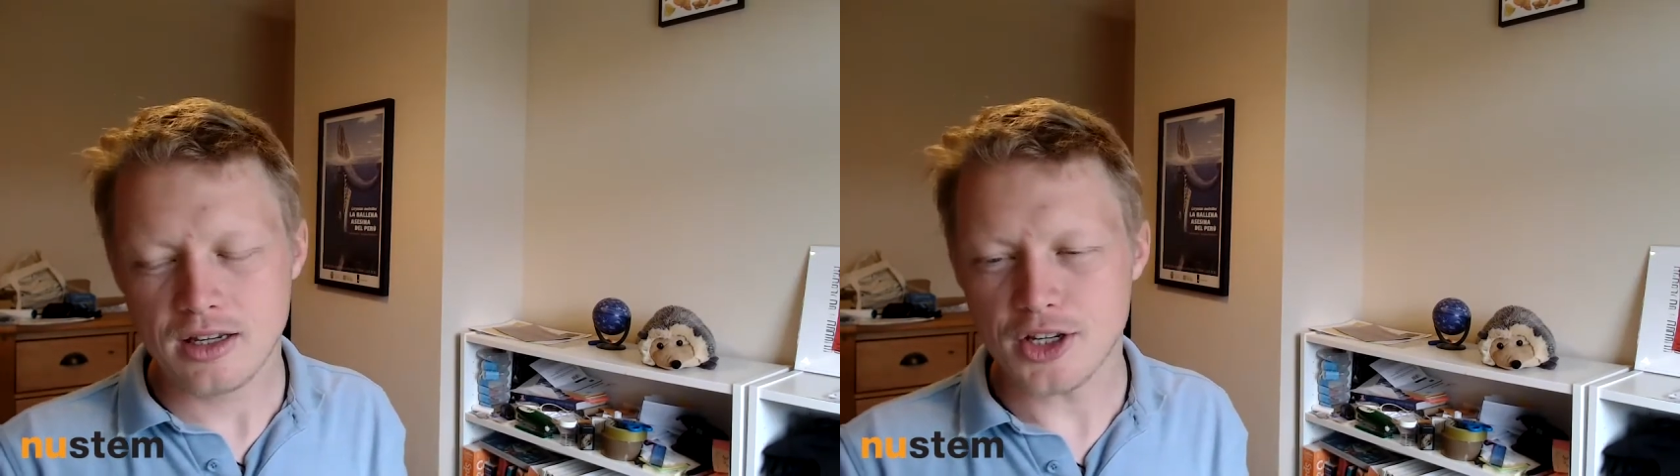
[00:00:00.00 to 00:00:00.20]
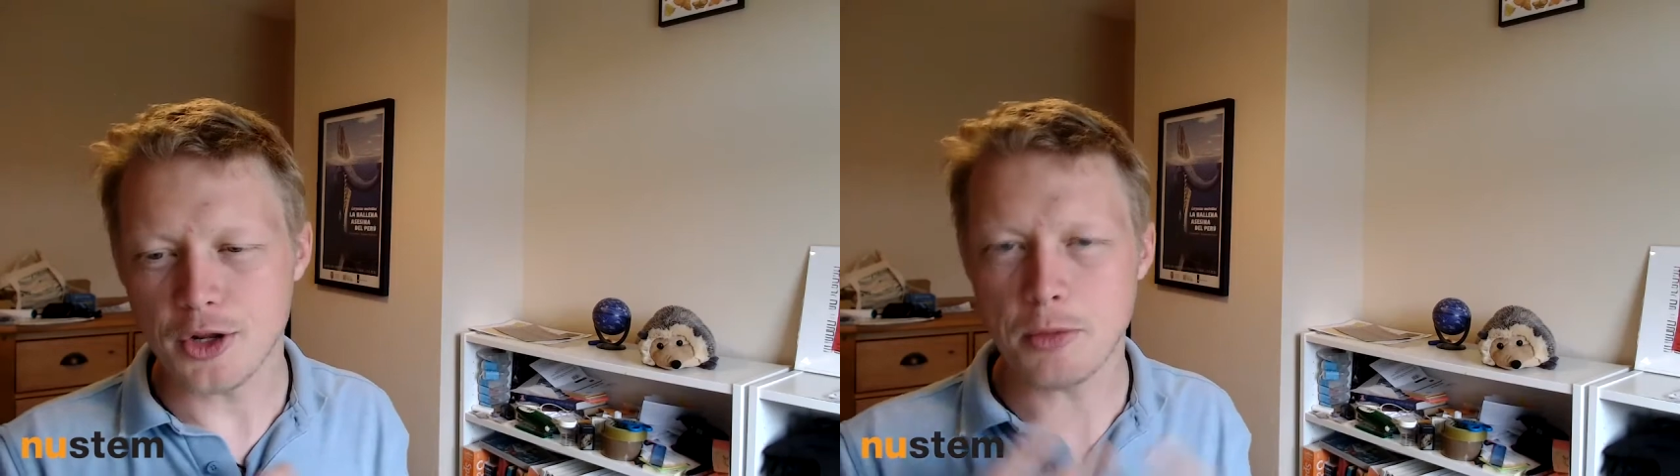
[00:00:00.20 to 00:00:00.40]

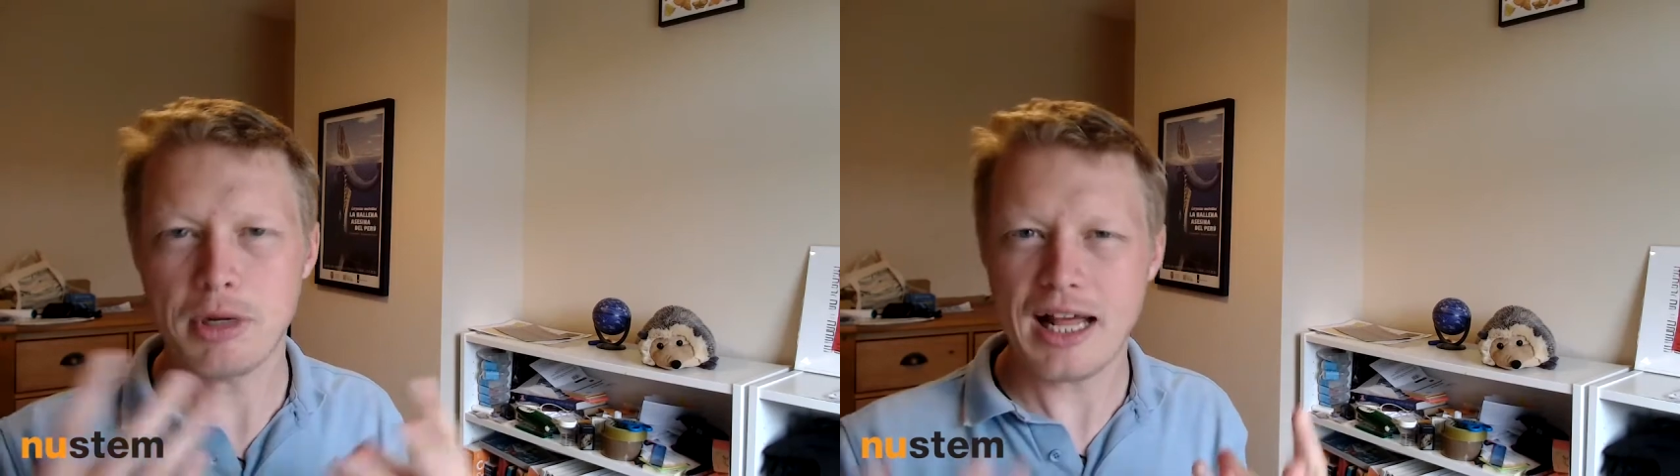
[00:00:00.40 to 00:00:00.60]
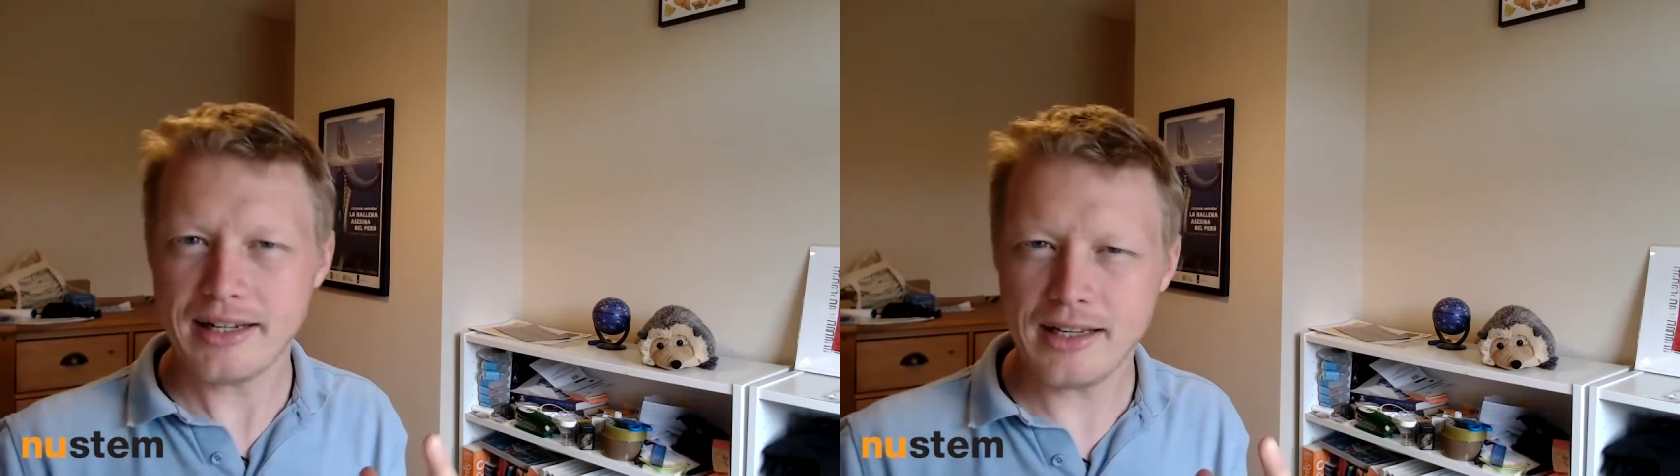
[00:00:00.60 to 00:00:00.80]
the
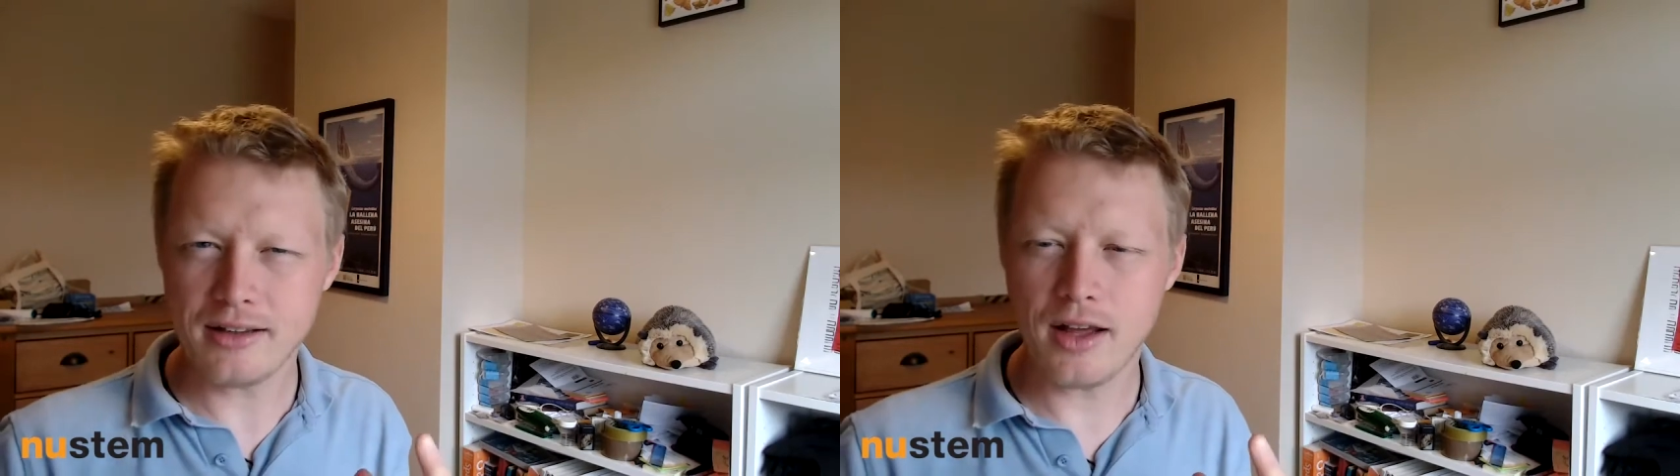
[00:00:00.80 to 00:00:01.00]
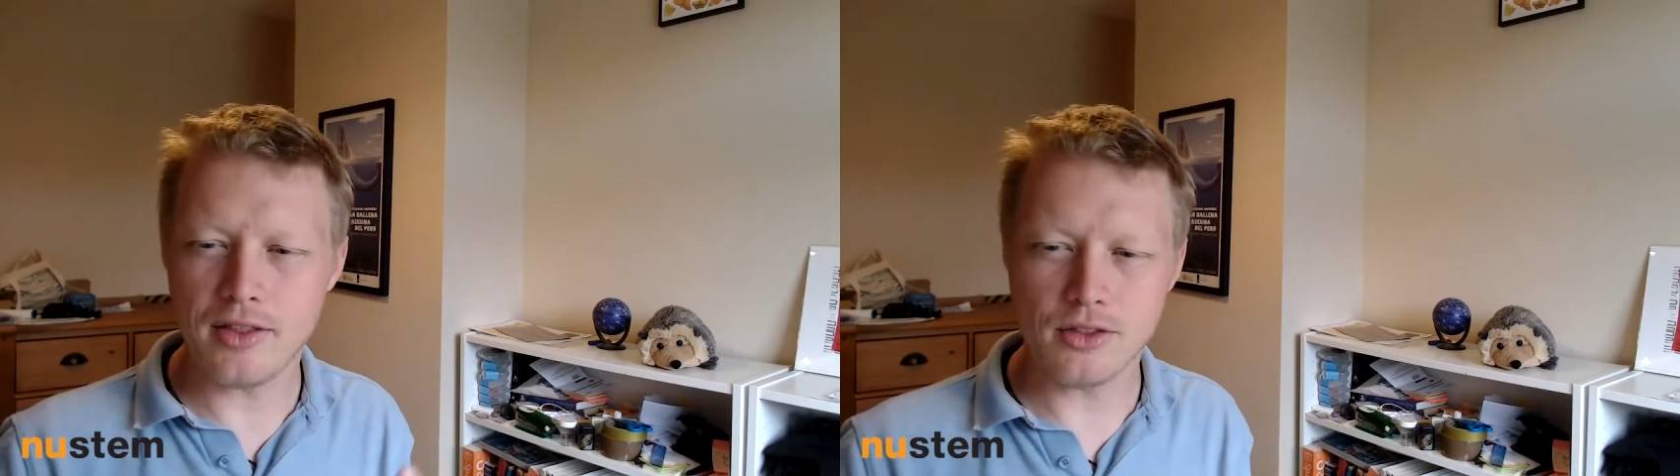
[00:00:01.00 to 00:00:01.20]
planet,
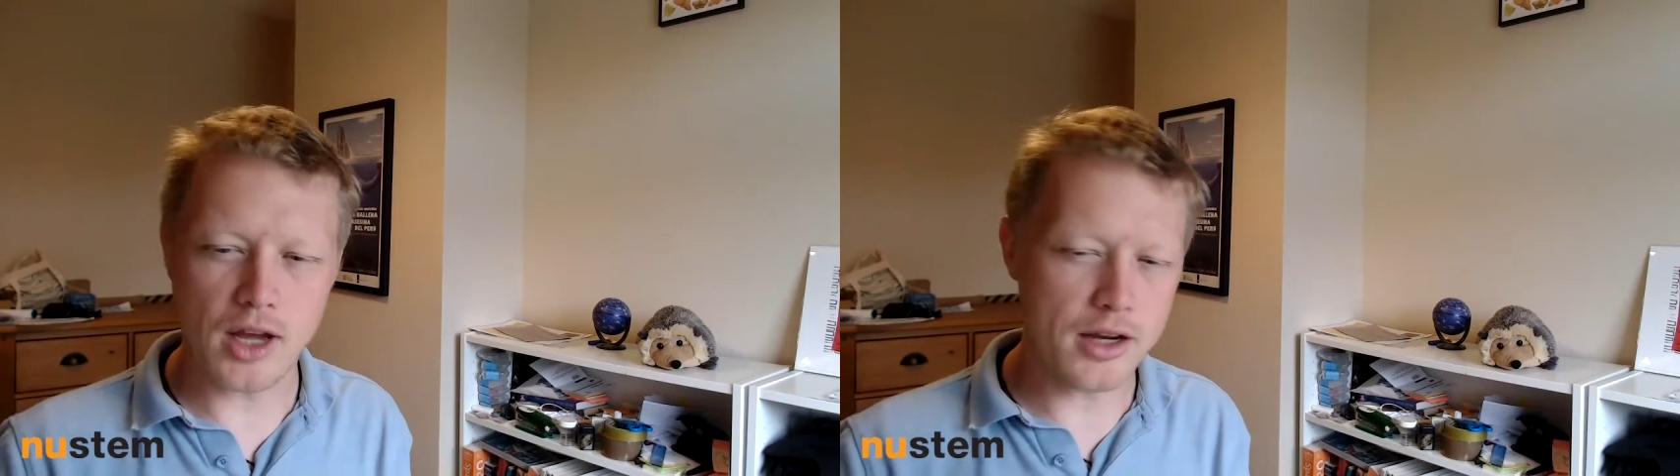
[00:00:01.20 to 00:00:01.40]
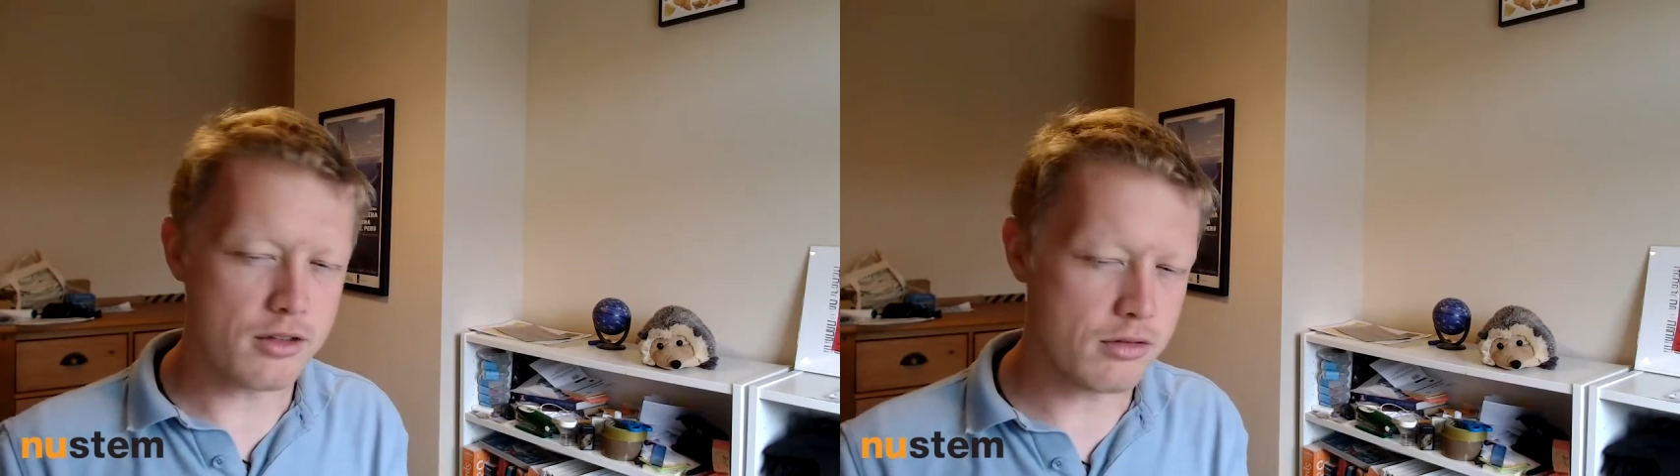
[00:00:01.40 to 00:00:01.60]

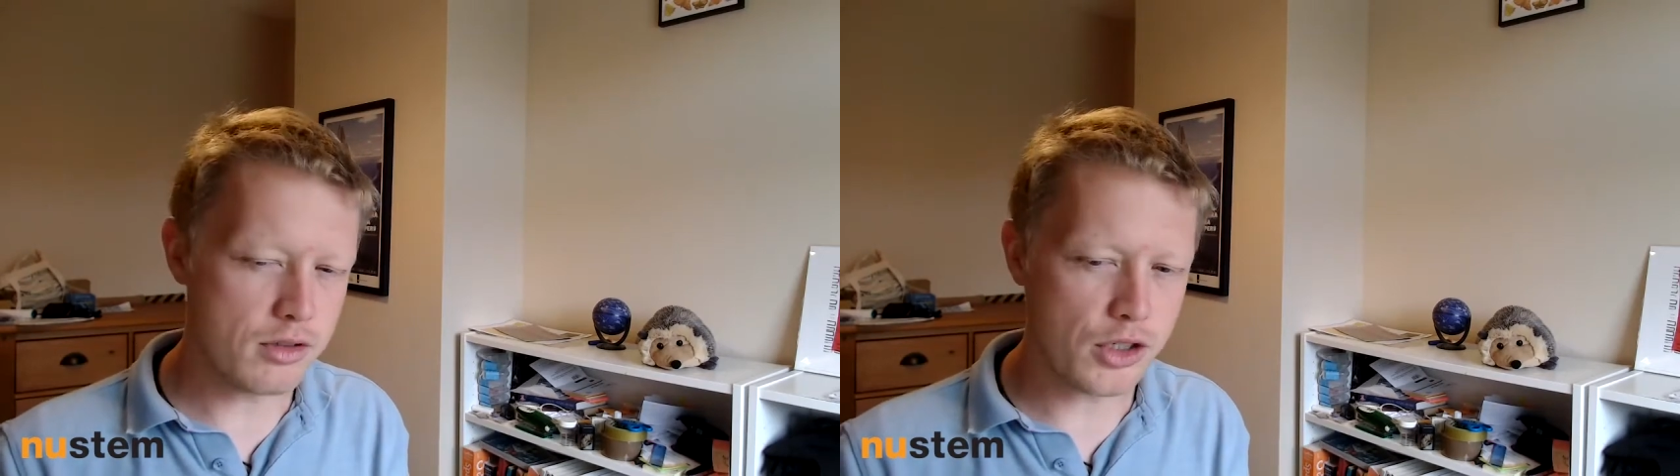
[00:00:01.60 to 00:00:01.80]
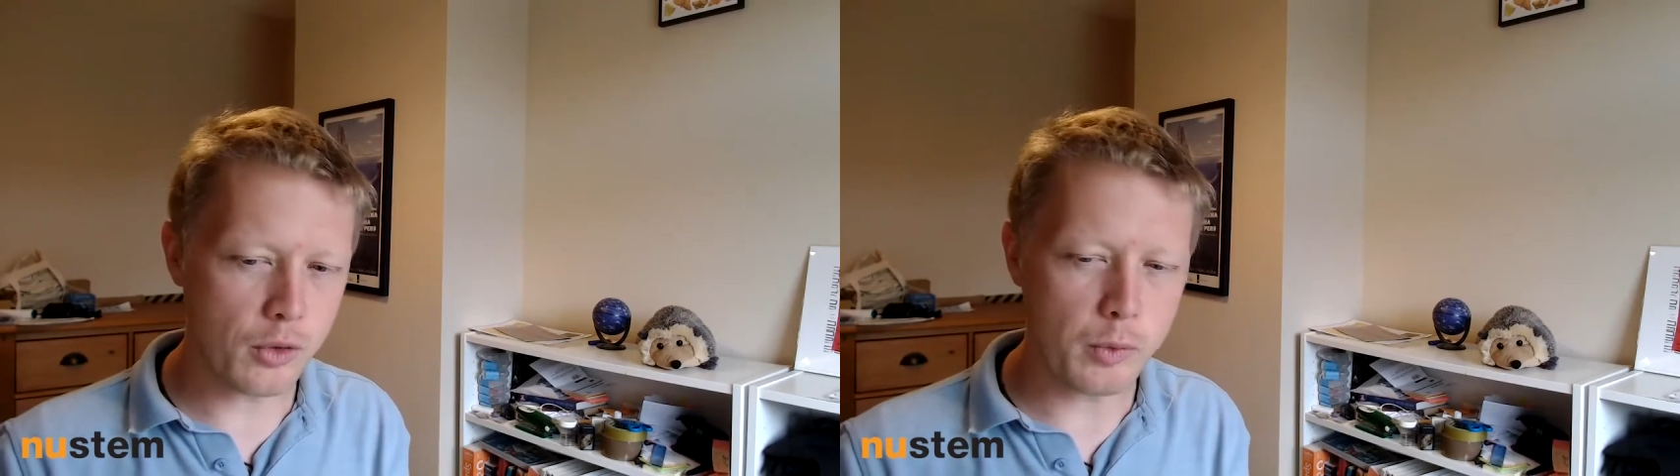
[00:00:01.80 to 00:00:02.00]

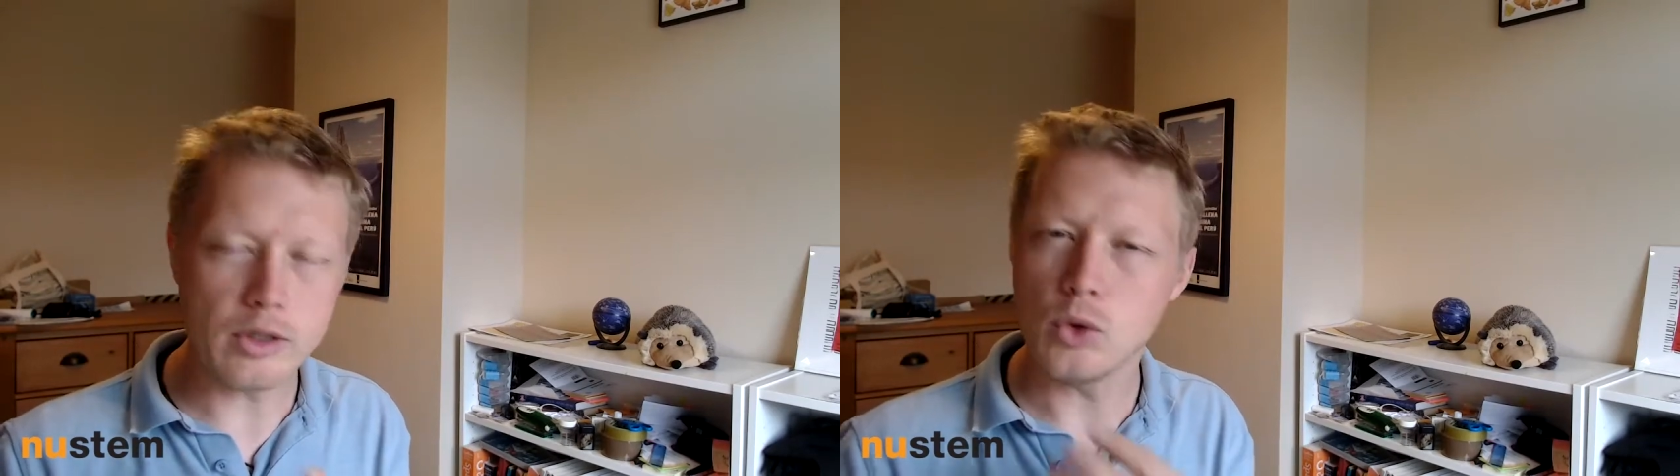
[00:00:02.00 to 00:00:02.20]
and we